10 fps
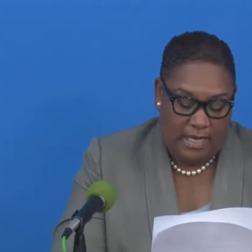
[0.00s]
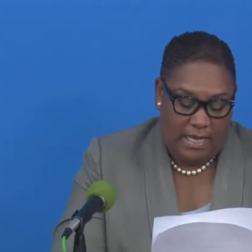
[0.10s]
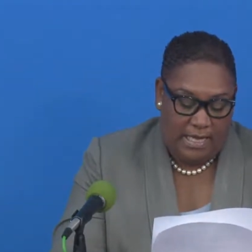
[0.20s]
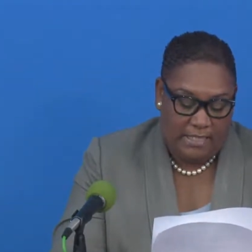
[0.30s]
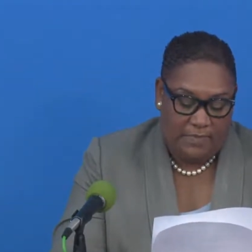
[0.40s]

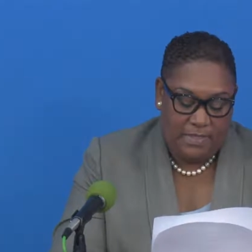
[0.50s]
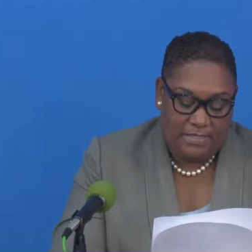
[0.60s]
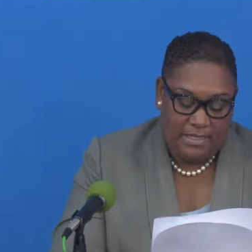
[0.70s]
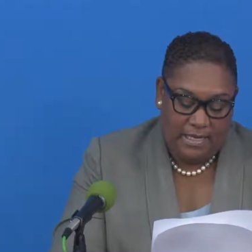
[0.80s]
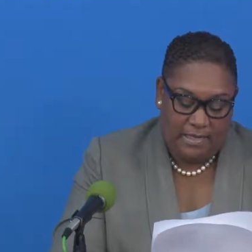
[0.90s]
It's been
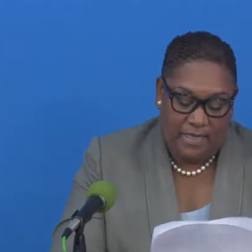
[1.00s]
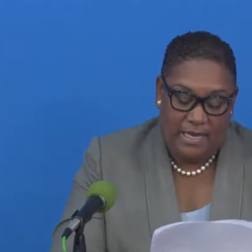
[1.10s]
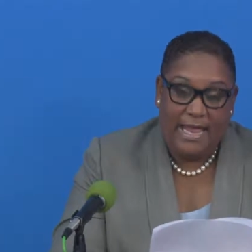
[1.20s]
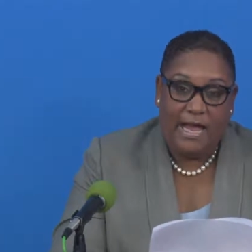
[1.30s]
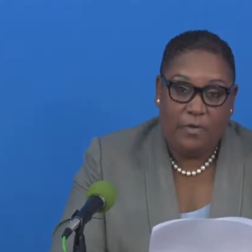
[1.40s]
said that a
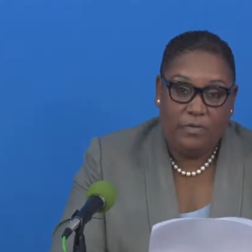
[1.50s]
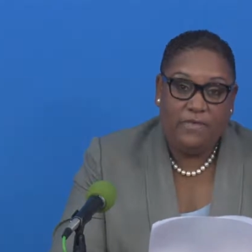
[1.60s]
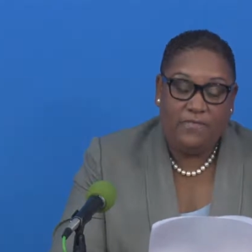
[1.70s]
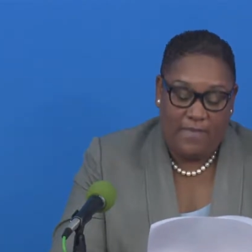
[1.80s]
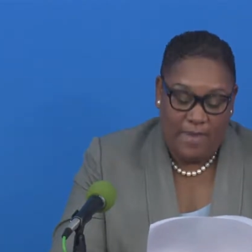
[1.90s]
healthy
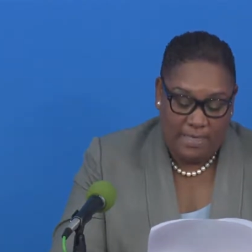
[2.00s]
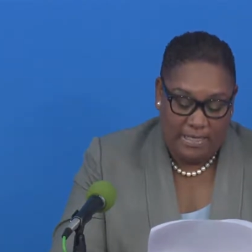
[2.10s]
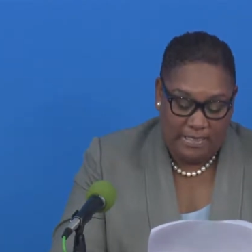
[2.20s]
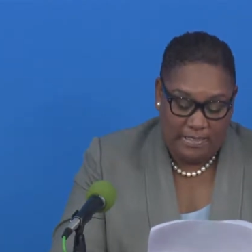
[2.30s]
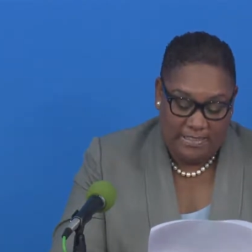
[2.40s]

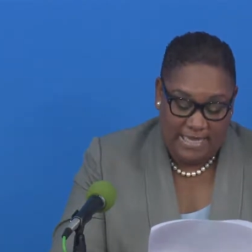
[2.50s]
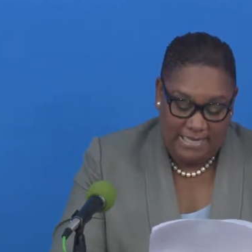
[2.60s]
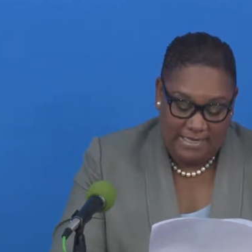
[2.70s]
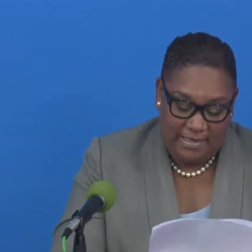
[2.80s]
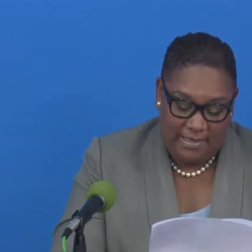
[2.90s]
family
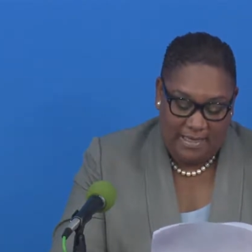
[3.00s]
setting